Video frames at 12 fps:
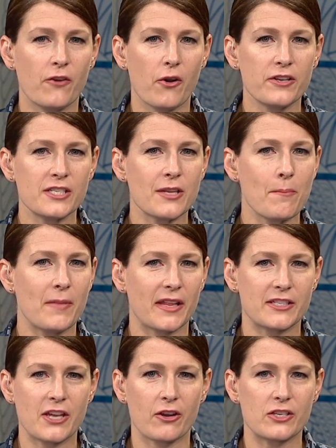force,
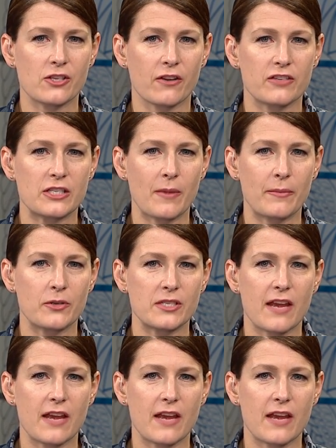military service members